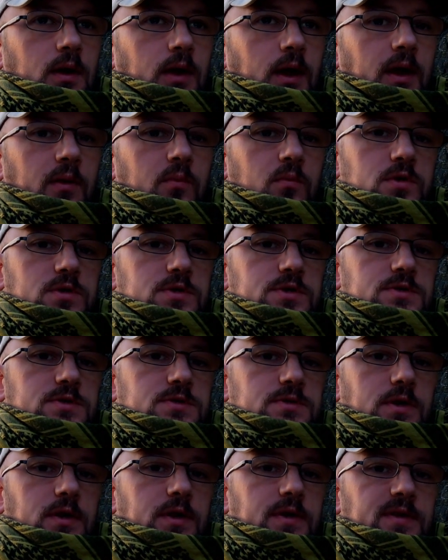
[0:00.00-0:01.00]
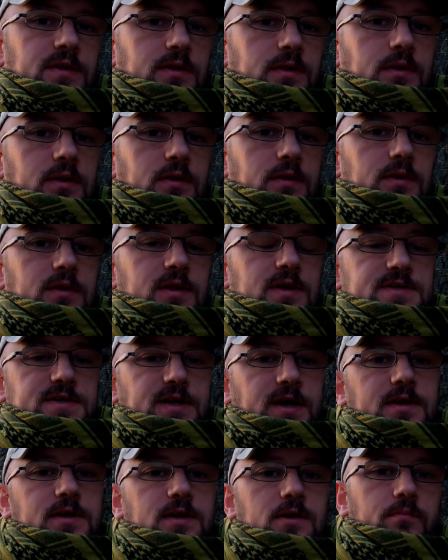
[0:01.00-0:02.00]
It was
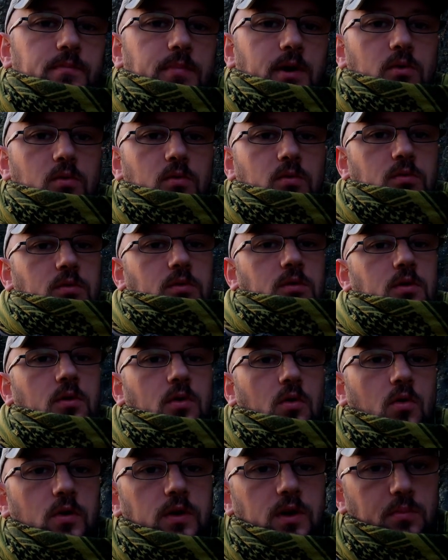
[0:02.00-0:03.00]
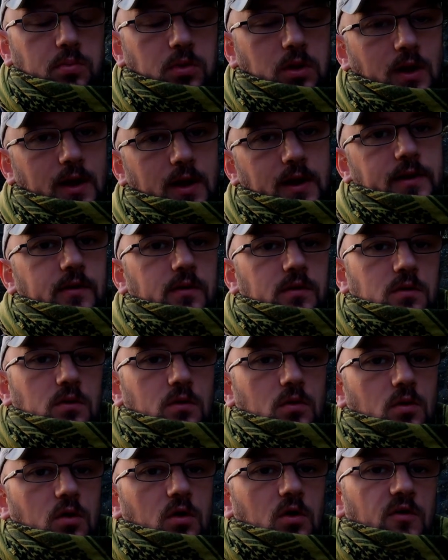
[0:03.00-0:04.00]
designed and built on the plan
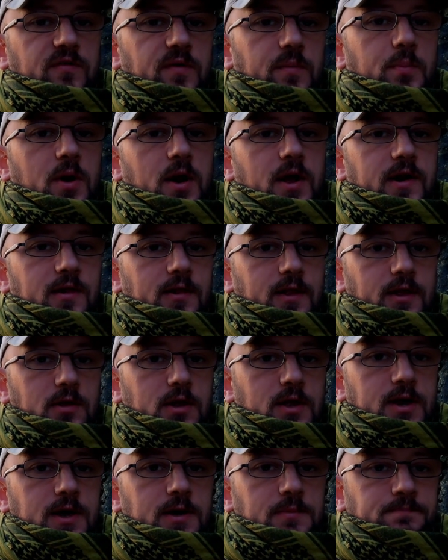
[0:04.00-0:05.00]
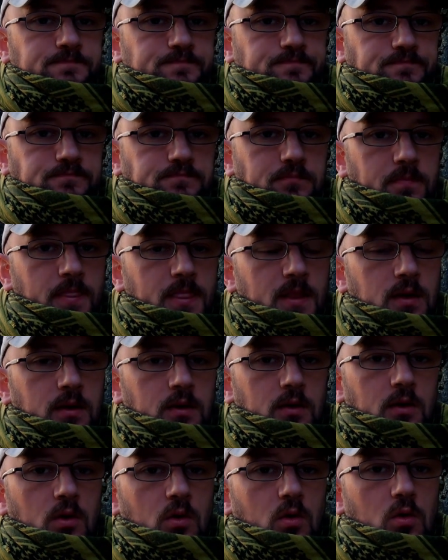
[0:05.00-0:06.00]
of a parallelogram
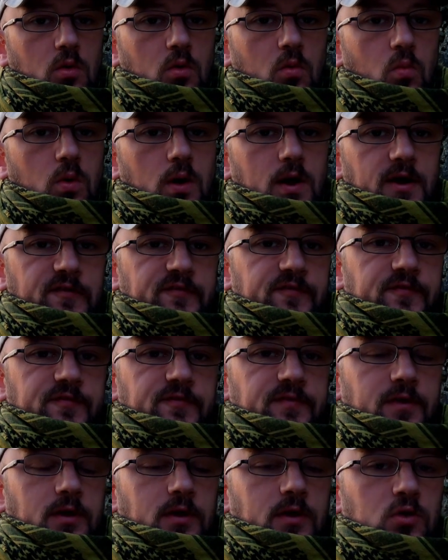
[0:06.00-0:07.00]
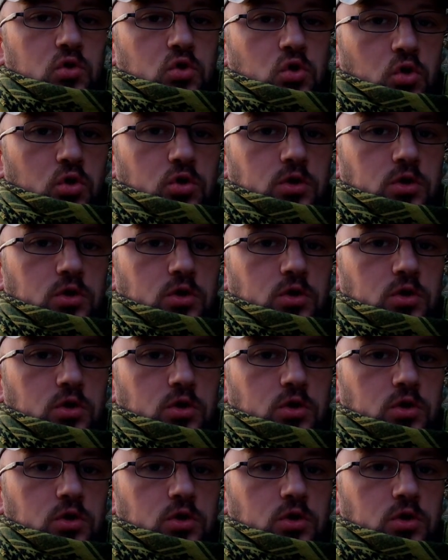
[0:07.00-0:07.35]
with 2